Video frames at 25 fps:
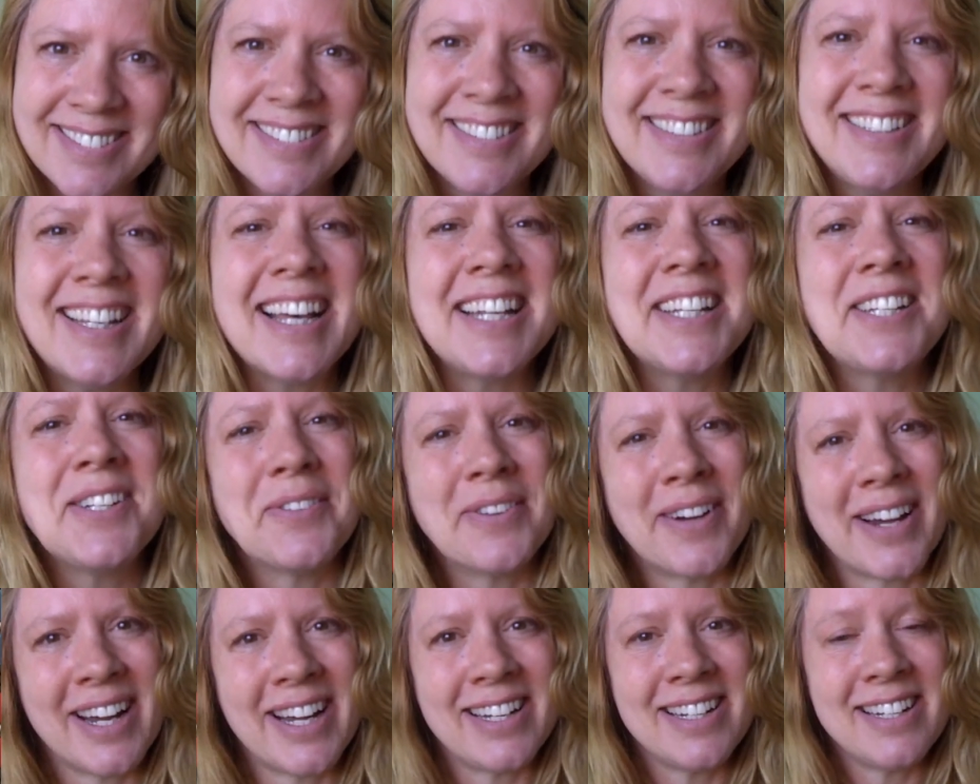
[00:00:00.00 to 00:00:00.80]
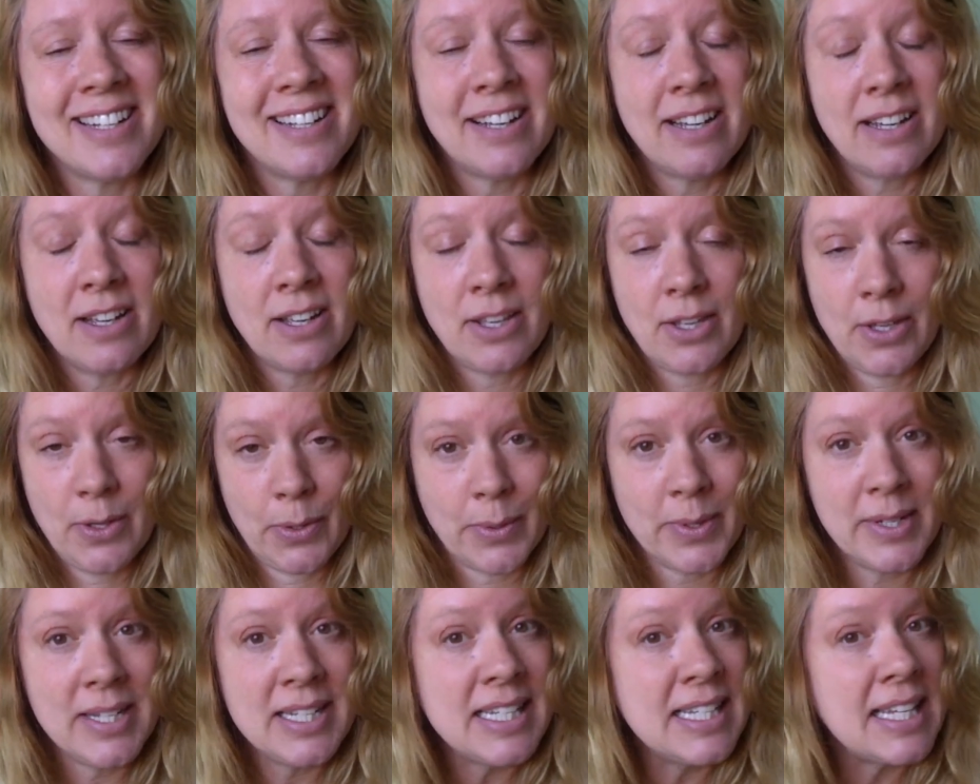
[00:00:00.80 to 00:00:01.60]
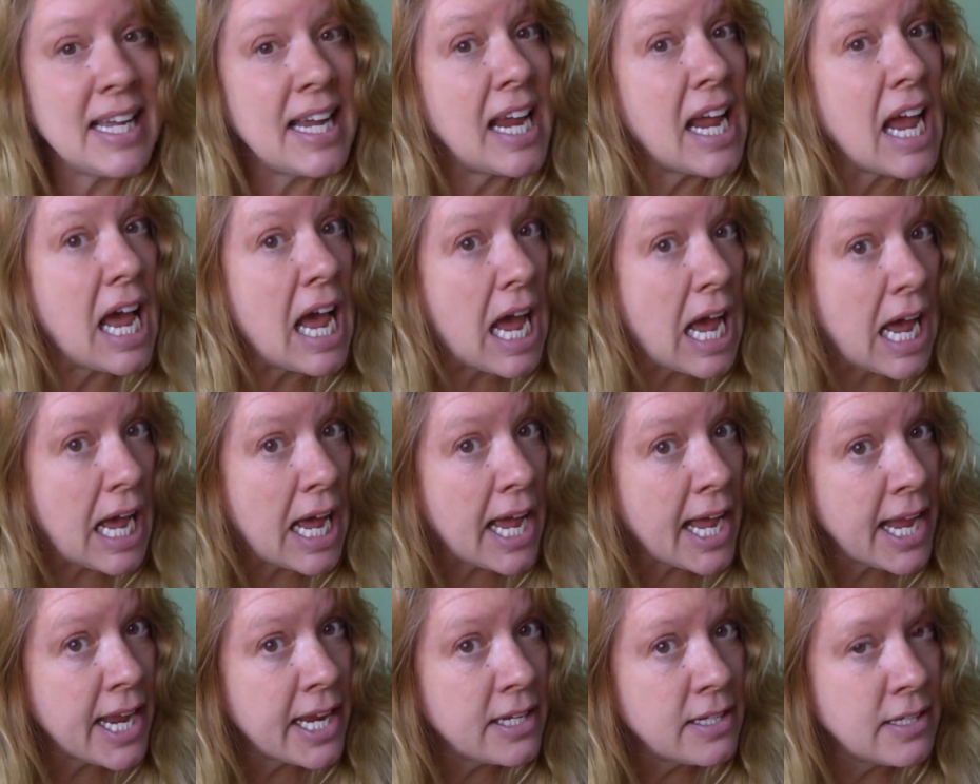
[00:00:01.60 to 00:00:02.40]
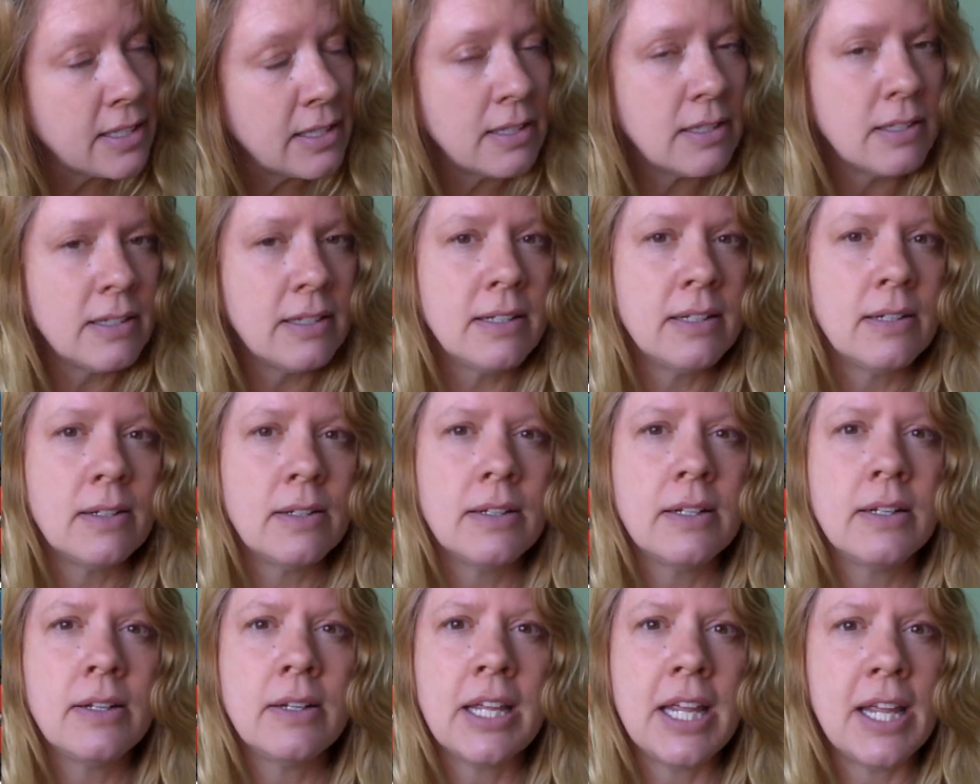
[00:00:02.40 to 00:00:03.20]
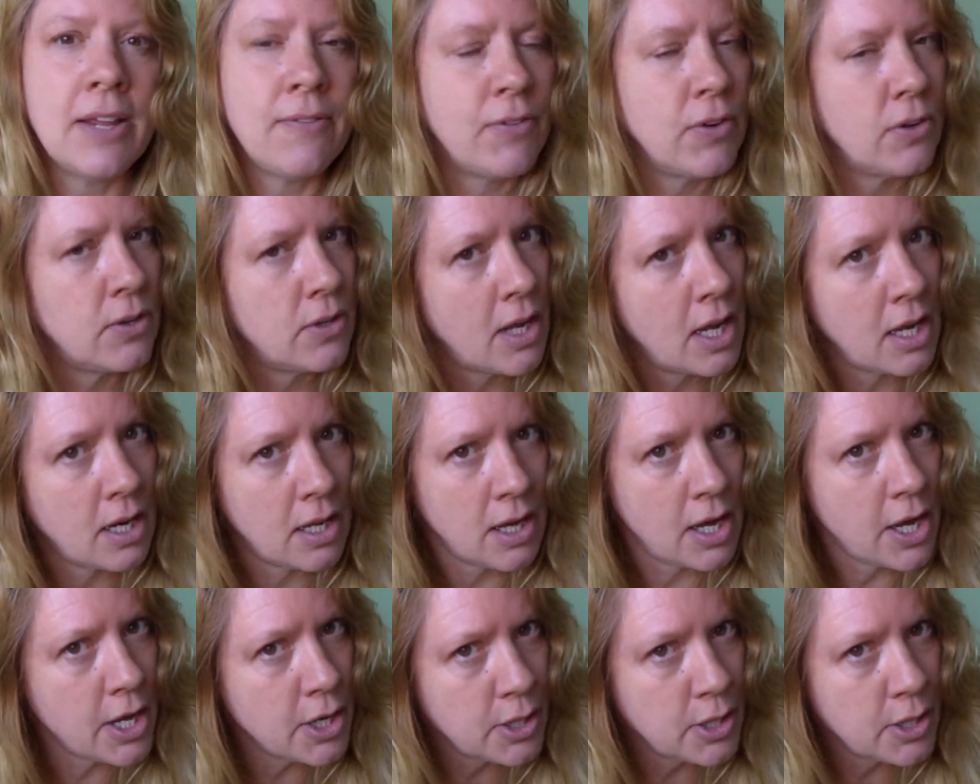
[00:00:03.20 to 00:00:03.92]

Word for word: That's right, you can say I'd if you're not